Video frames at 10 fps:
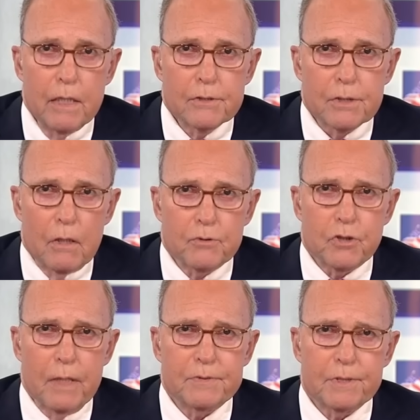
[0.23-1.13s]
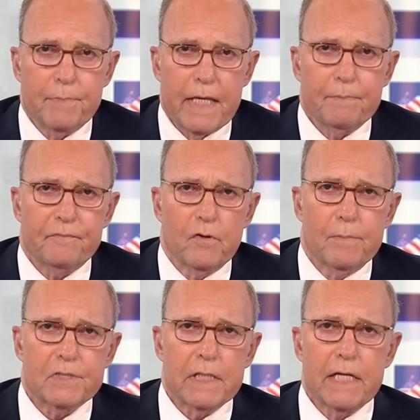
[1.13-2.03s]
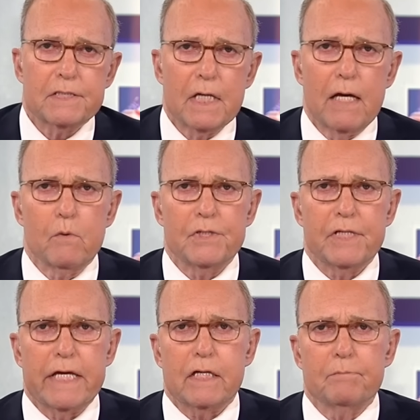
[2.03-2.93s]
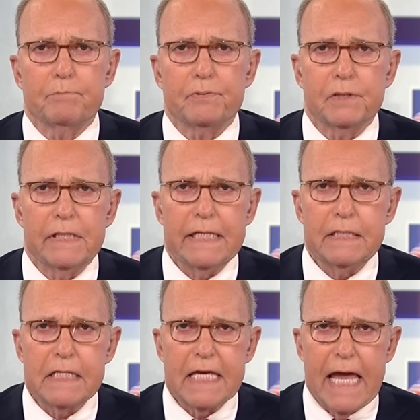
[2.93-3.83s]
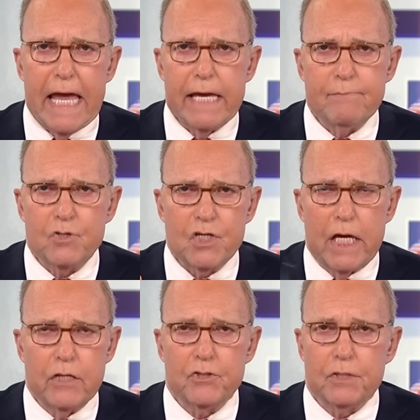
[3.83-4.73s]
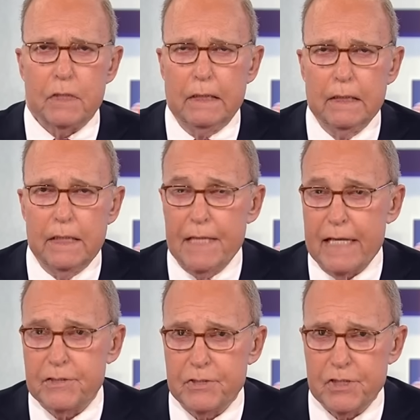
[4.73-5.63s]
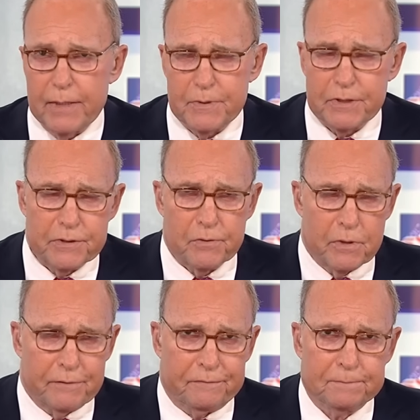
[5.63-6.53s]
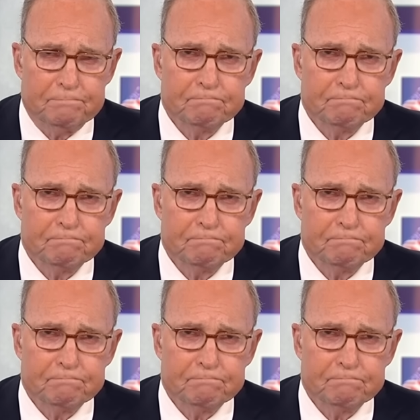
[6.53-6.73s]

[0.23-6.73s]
So Trump's debate performance last night was a complete game changer, and that's the subject of the riff.